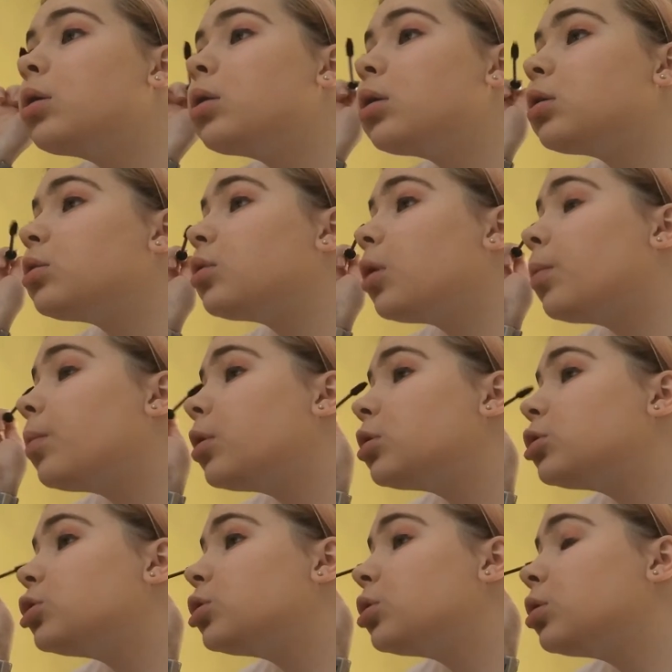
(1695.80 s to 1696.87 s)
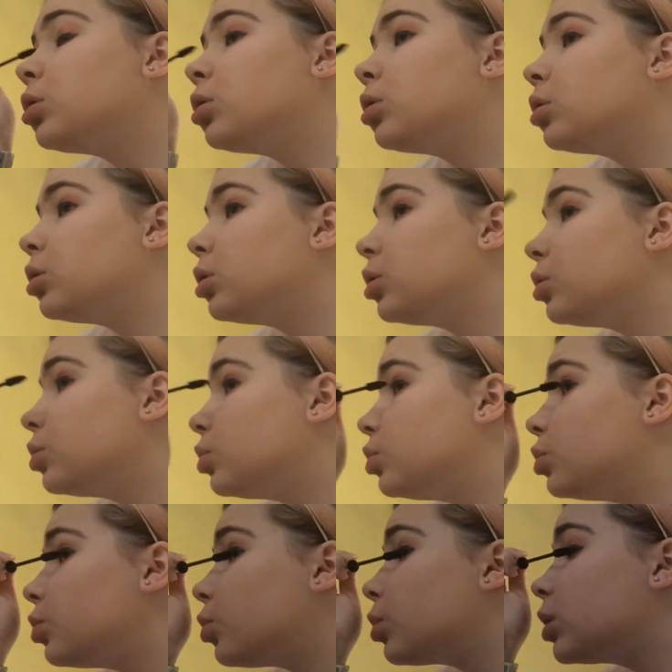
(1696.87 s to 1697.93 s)
there's not much
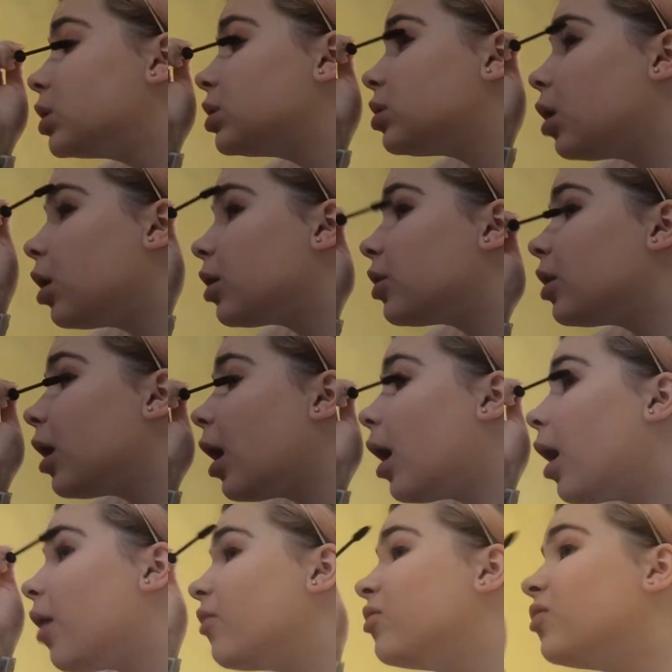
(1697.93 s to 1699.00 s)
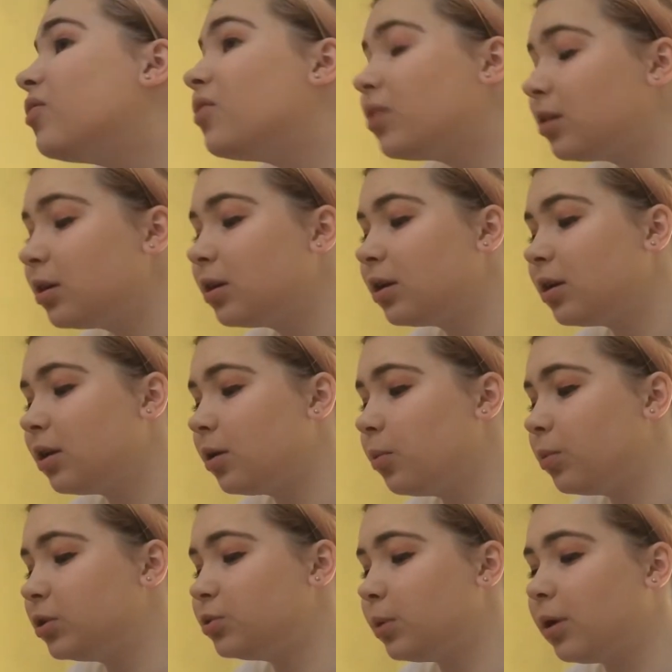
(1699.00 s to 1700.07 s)
choice I could have in
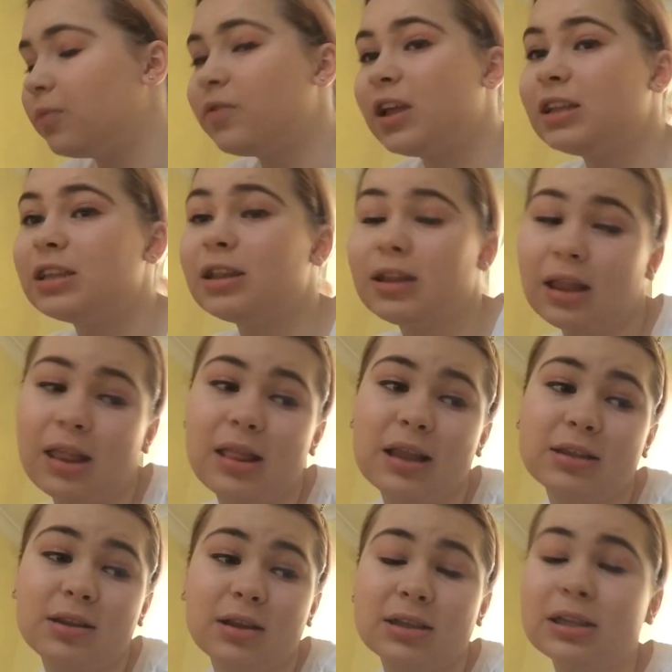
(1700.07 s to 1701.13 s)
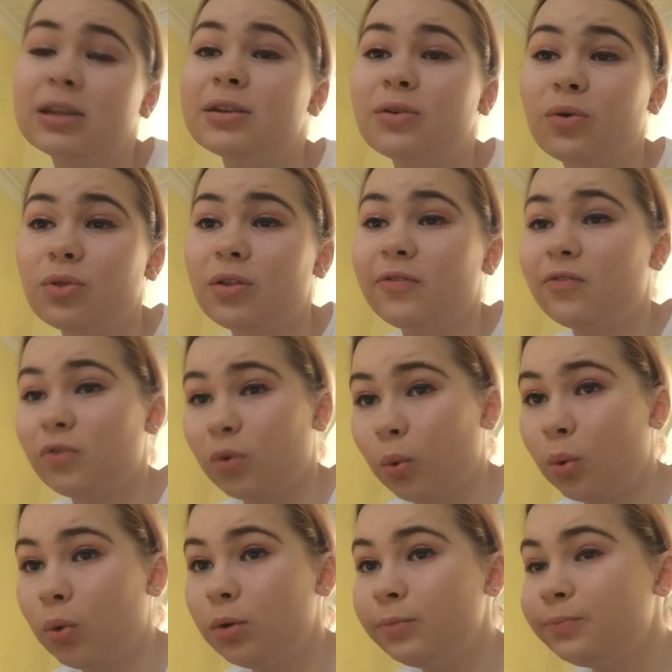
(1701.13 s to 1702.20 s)
which way I'm facing unless I sit on the floor,